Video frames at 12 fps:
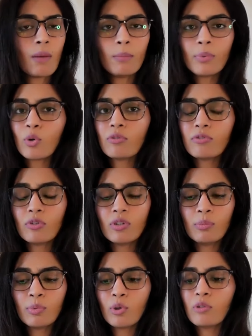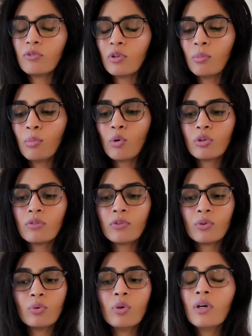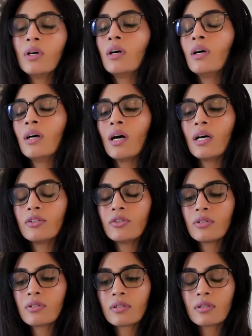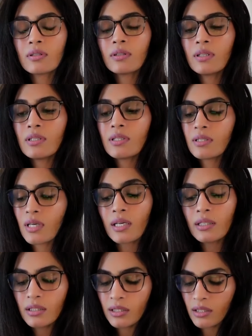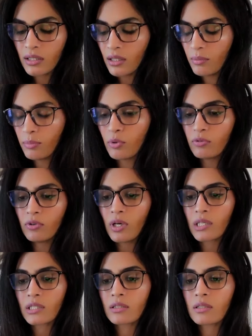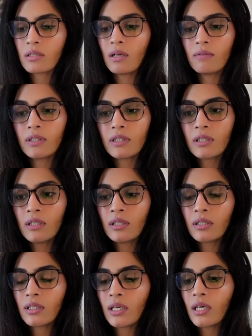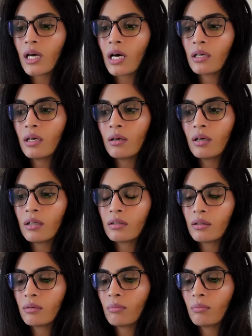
beautiful, beautiful. Both of you are just insanely beautiful artists. Love it. Ye gana,